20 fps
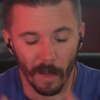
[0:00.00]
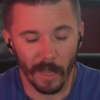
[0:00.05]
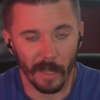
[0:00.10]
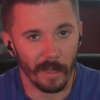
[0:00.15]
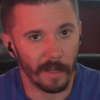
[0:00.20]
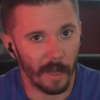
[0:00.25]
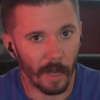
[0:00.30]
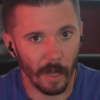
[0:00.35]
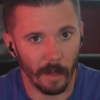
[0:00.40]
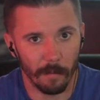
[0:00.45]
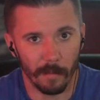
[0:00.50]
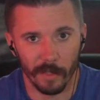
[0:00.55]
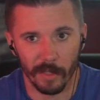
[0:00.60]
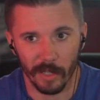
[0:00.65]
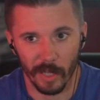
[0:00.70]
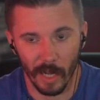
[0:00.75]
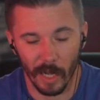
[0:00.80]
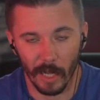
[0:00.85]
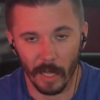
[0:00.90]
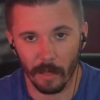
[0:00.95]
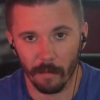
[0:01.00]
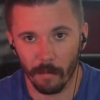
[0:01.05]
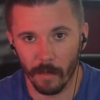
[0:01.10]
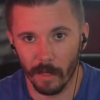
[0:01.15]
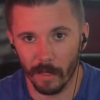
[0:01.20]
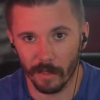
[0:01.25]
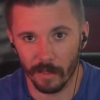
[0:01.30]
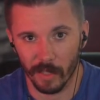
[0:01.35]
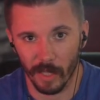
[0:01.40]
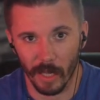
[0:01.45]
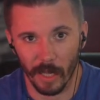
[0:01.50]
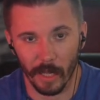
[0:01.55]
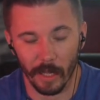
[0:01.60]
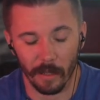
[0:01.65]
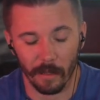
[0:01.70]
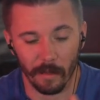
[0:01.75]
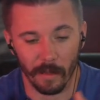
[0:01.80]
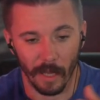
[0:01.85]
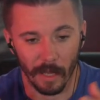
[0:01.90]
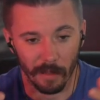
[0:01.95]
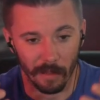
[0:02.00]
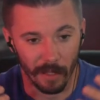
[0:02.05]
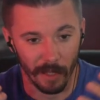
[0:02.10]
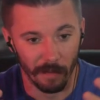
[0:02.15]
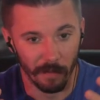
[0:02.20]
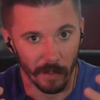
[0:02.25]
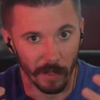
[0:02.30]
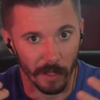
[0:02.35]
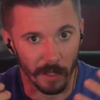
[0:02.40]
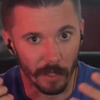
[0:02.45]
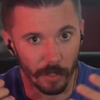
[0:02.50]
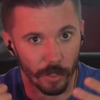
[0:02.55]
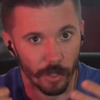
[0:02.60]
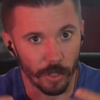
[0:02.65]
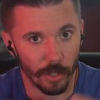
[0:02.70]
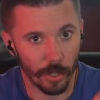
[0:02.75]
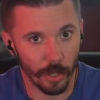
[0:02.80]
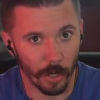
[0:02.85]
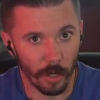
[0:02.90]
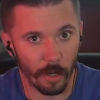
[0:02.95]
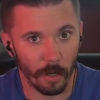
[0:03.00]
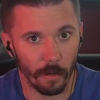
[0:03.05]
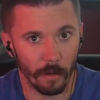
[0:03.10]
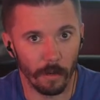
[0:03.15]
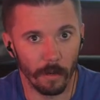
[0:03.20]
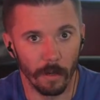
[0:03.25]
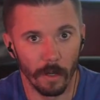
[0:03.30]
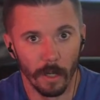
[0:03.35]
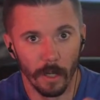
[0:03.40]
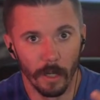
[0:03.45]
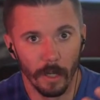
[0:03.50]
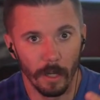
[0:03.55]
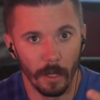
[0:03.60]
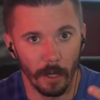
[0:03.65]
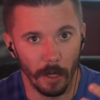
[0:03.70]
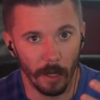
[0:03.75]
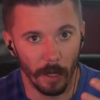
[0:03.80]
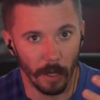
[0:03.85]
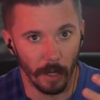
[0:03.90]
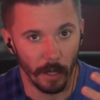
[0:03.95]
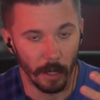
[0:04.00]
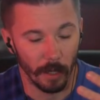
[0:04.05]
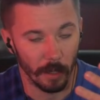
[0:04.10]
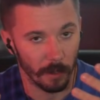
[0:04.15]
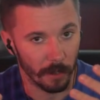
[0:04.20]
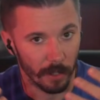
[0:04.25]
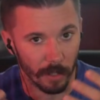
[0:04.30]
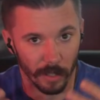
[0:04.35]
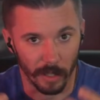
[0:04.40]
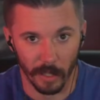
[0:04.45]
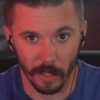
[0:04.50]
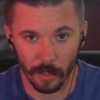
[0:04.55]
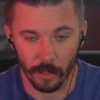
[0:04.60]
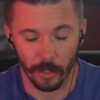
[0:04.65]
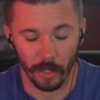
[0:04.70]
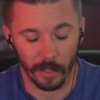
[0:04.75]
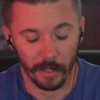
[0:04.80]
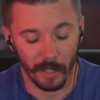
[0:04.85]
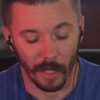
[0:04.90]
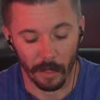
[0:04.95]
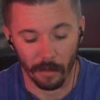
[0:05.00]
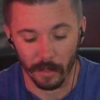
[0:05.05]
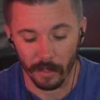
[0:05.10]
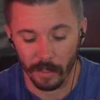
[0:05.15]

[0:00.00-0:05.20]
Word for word: might come a time and a day that even this show could get shut down.